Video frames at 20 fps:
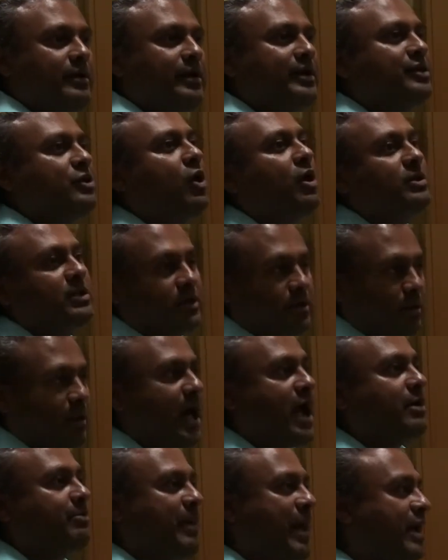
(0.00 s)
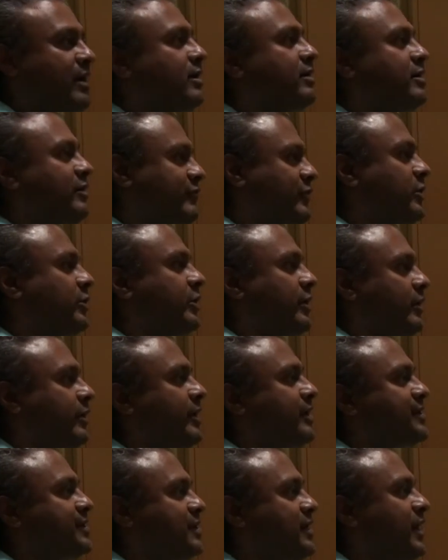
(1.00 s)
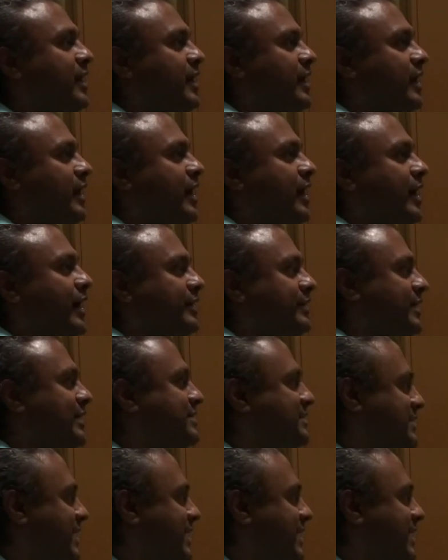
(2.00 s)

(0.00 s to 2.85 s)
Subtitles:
It's called the clock pattern, if you're curious. The